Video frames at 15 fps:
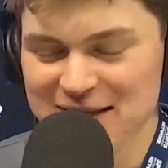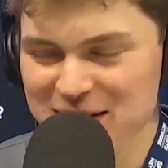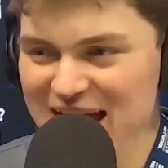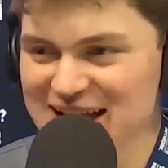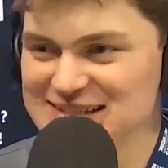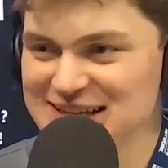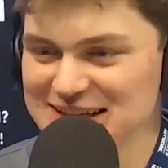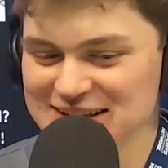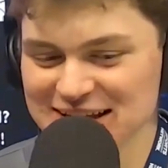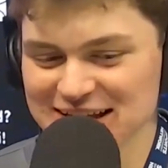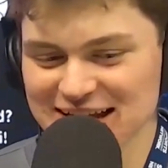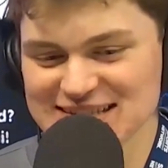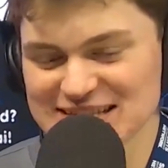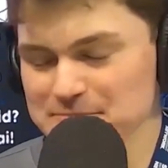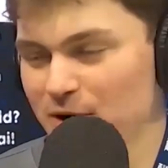
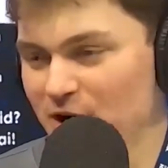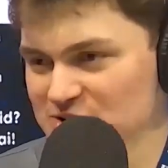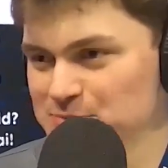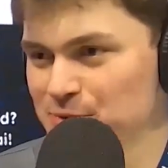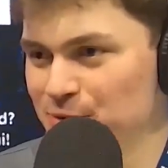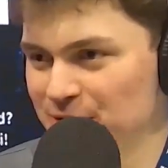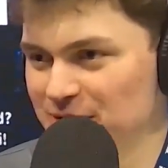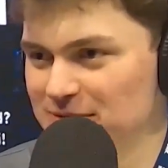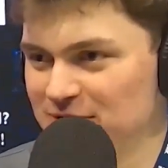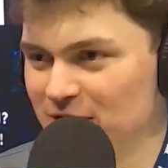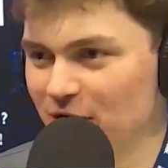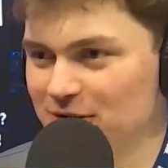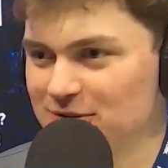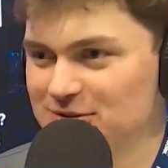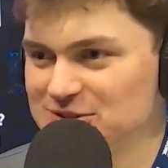it's impossible to
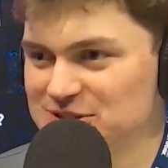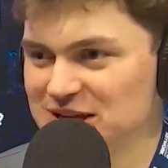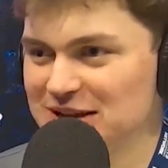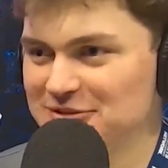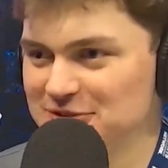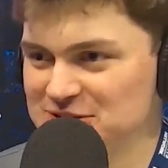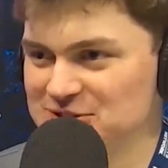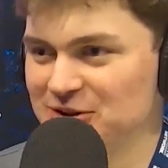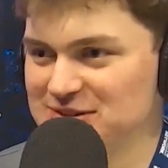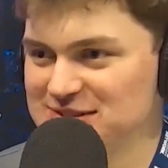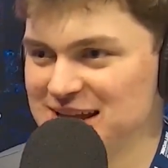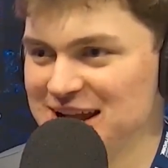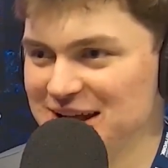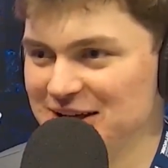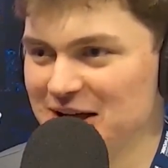not cheer for John
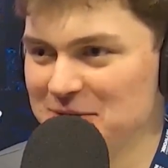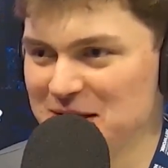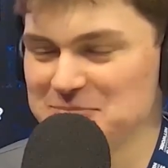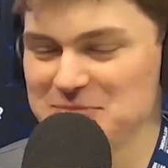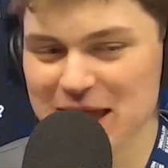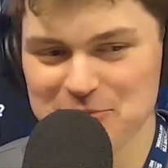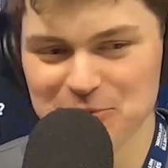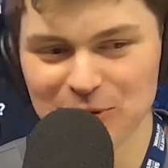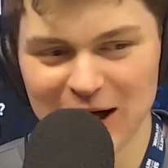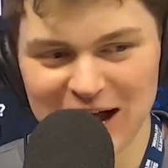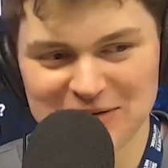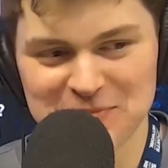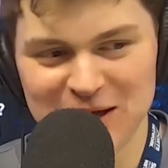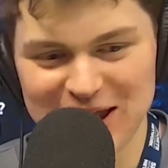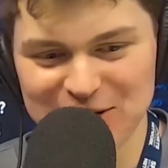Cena. I mean, people
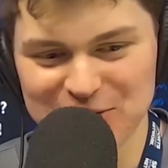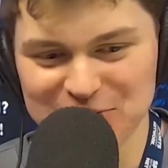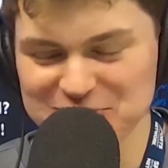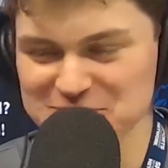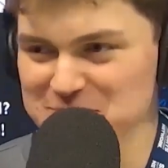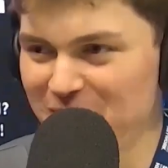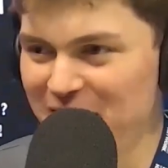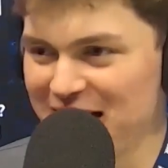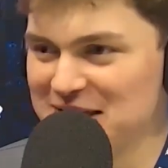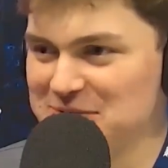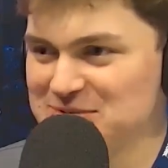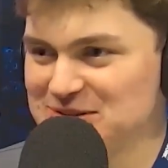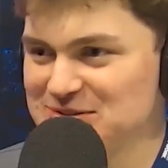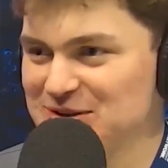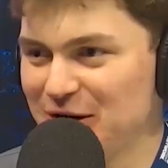like me who have admired
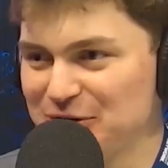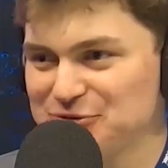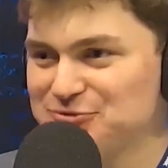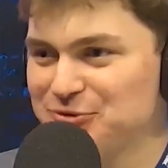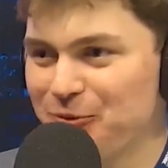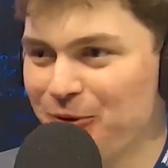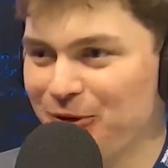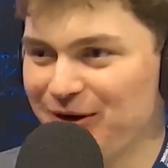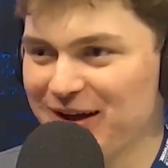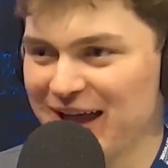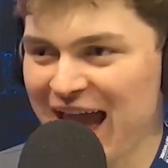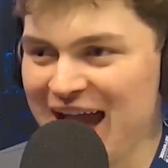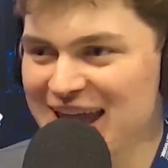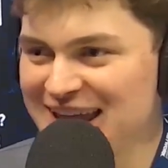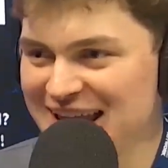him since I was 4,
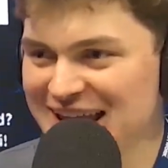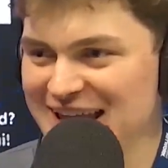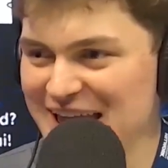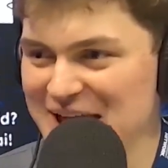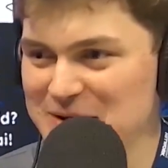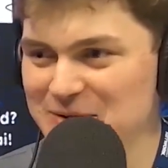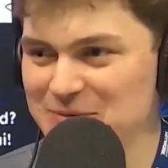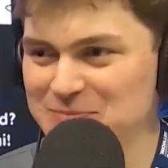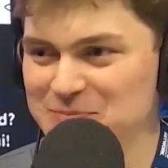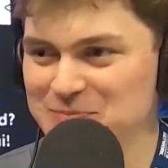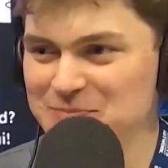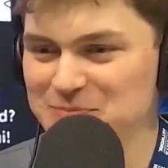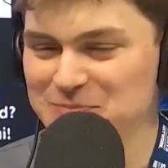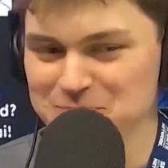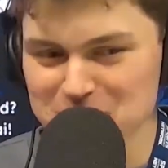how are you going to get
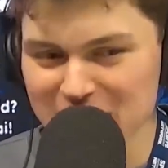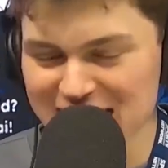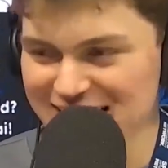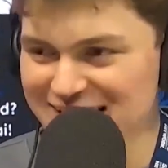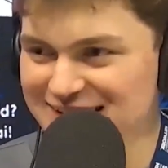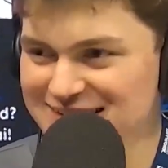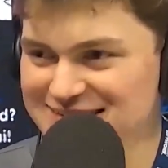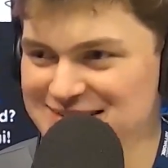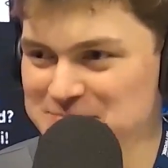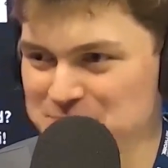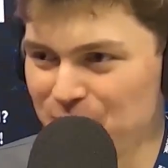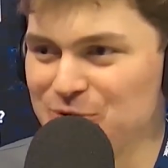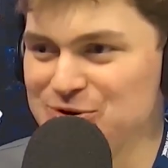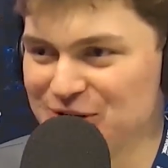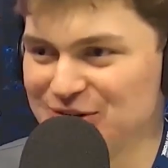me to
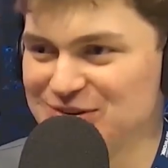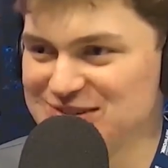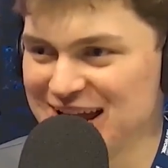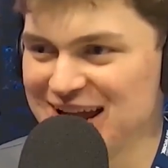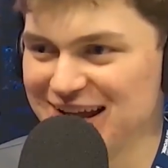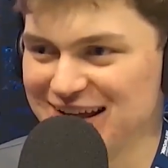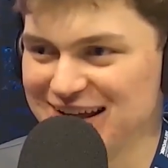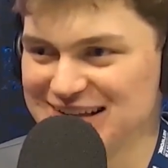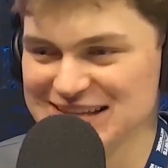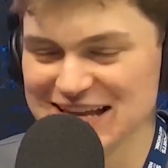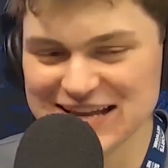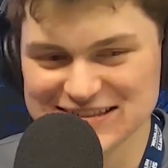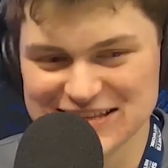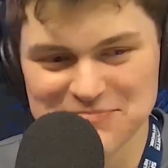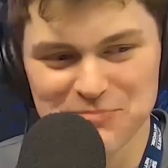boo John Cena?
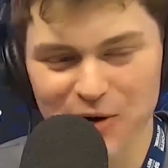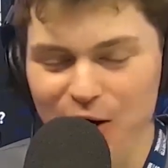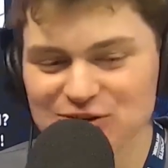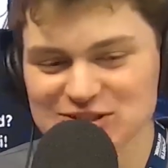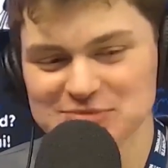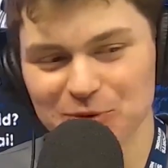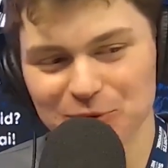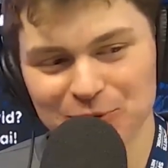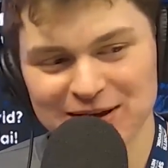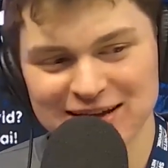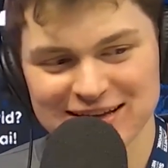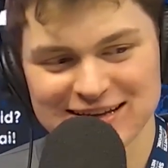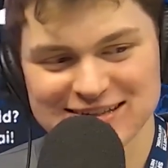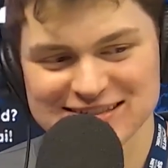It's impossible.